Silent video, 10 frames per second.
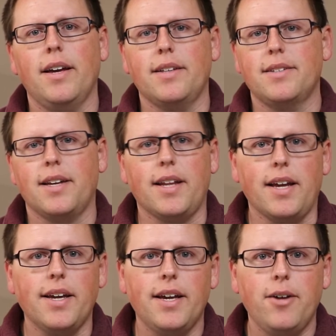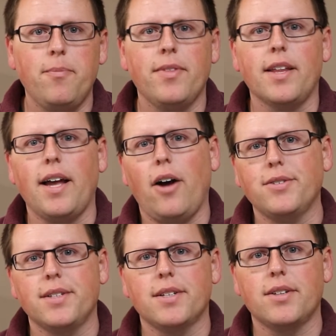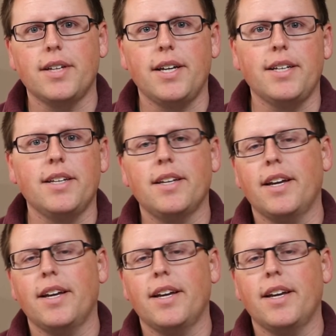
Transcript: It's 10 a.m., the house is clean,